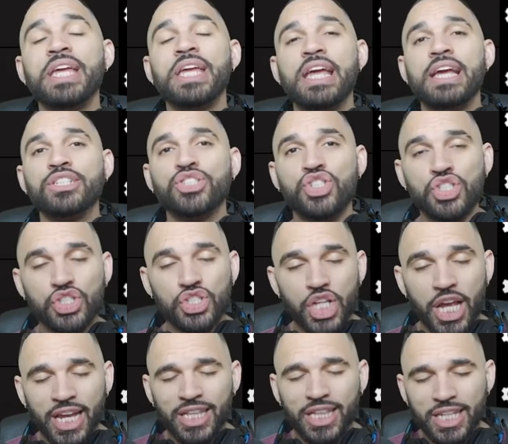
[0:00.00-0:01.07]

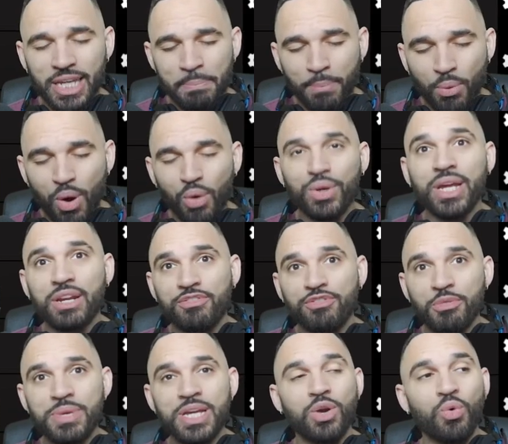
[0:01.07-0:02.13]
insanely broken
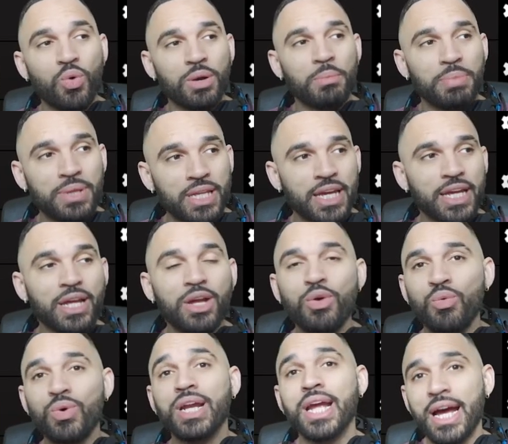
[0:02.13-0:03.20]
for me to want to play
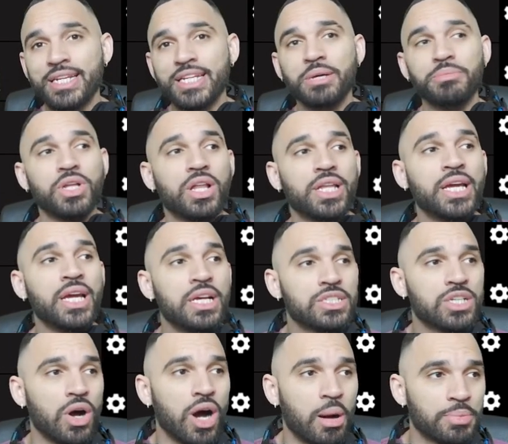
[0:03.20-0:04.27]
with a goddamn lolly.
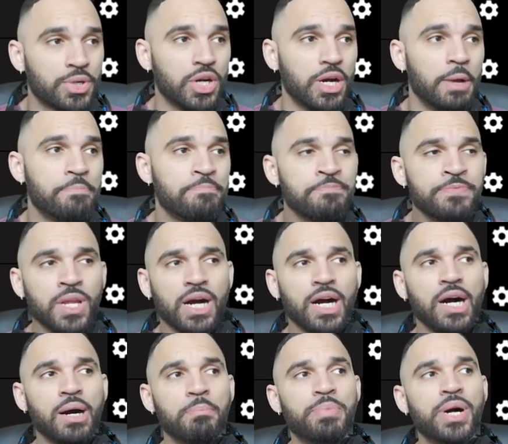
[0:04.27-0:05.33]
So I'm good.
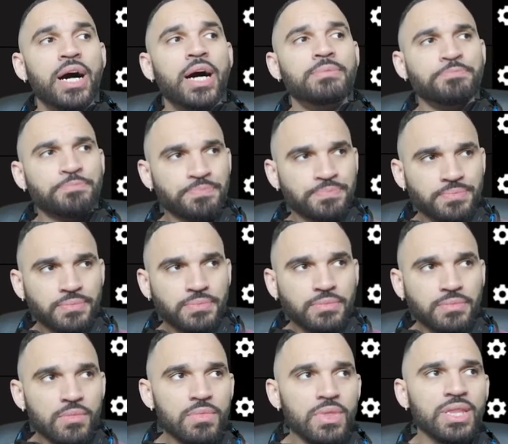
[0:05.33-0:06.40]
But
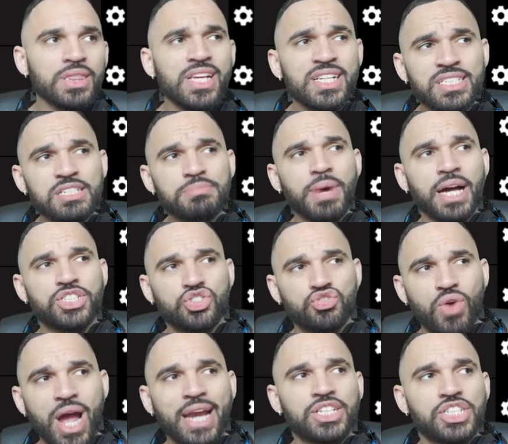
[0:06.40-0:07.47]
this is my
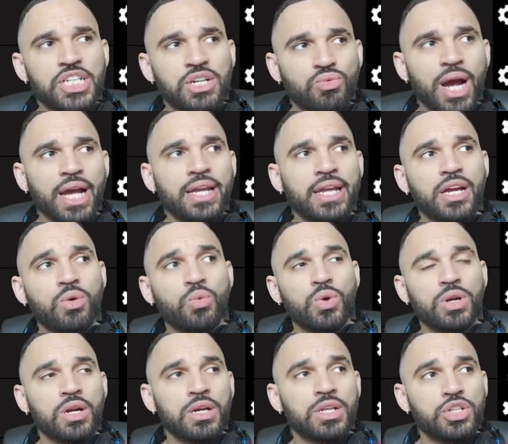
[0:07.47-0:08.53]
strategy right here. We're
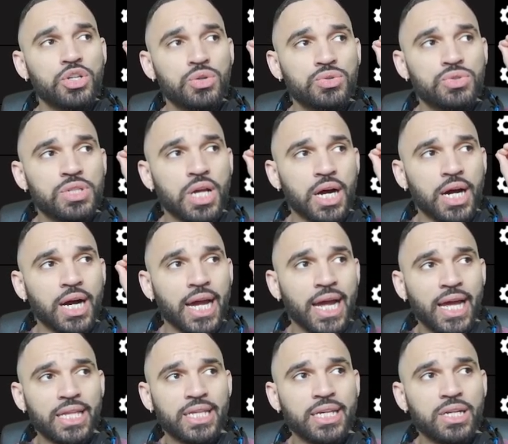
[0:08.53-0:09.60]
gonna use
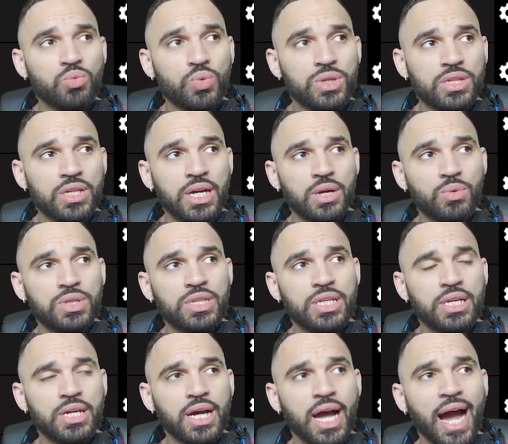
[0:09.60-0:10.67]
Ellen with
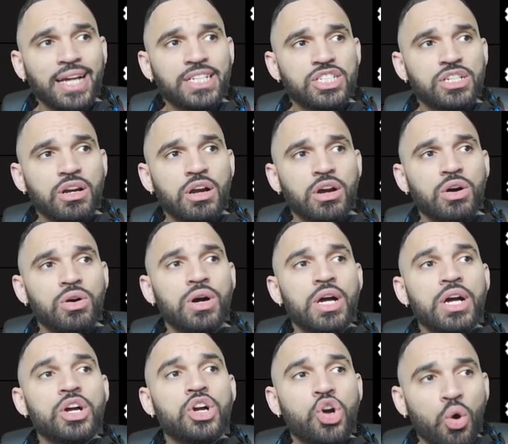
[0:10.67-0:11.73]
the Ice Girl.
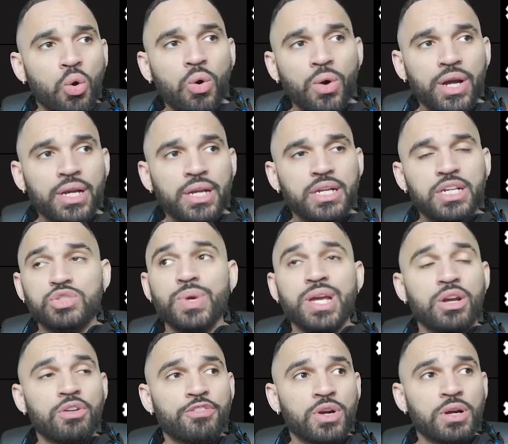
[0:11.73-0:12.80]
I'm noticing he didn't
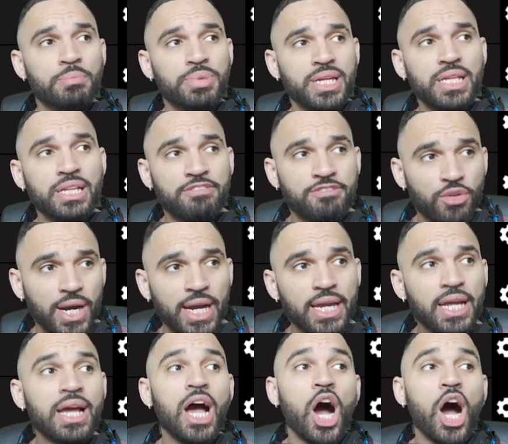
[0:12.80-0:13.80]
put YUAN there.